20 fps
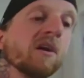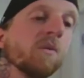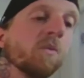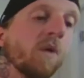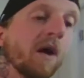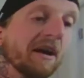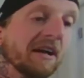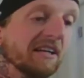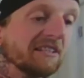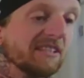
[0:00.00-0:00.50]

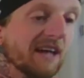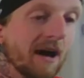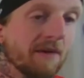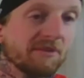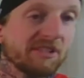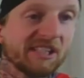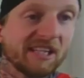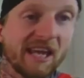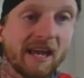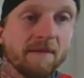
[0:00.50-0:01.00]
Wanye
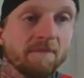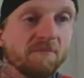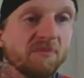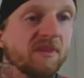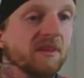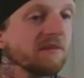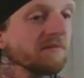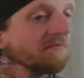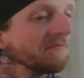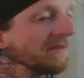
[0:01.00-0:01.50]
Thomas again,
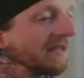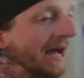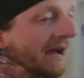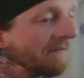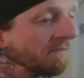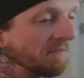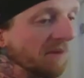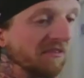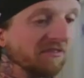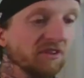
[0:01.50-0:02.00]

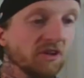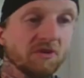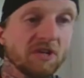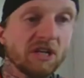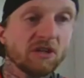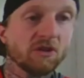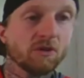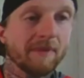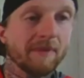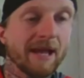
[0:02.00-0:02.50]
that Buffalo
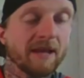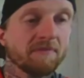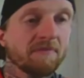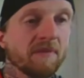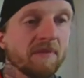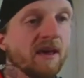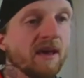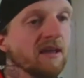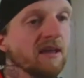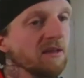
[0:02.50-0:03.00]
nickel, man.
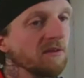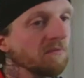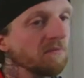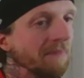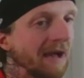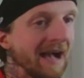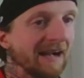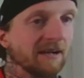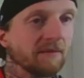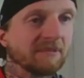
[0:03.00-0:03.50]

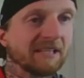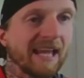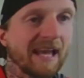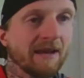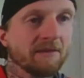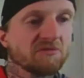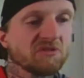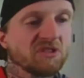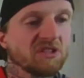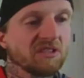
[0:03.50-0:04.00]
Back up
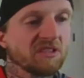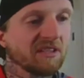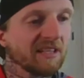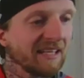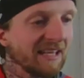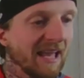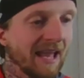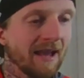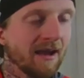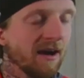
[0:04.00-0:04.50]
to
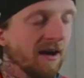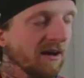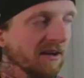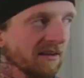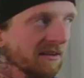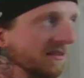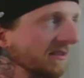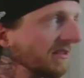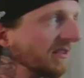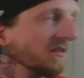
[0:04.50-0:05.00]

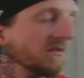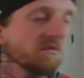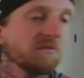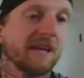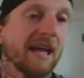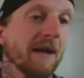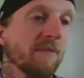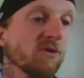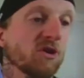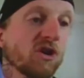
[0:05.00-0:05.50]

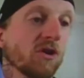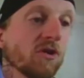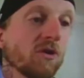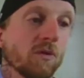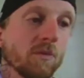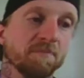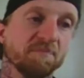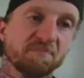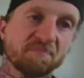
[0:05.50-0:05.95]
Cameron Curl.